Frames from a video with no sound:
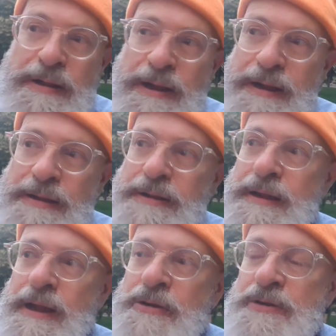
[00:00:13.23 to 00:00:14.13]

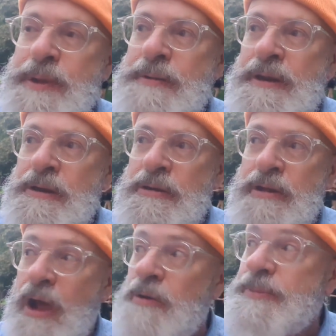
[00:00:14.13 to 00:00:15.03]
A lot of people
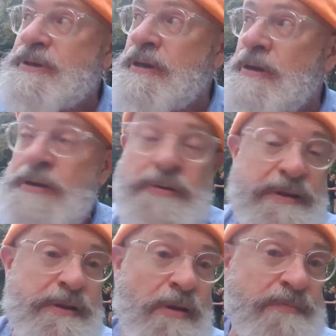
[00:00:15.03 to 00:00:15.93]
had hopes,
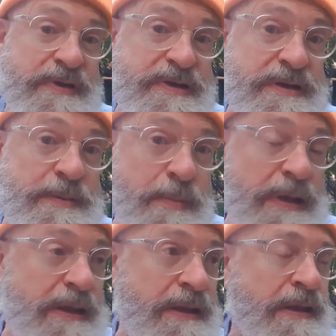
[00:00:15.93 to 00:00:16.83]
including, obviously,
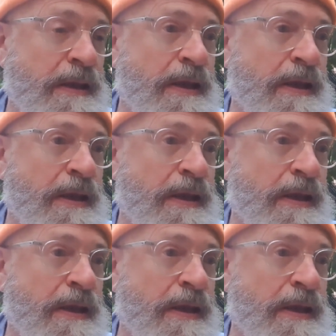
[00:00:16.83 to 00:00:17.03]
me.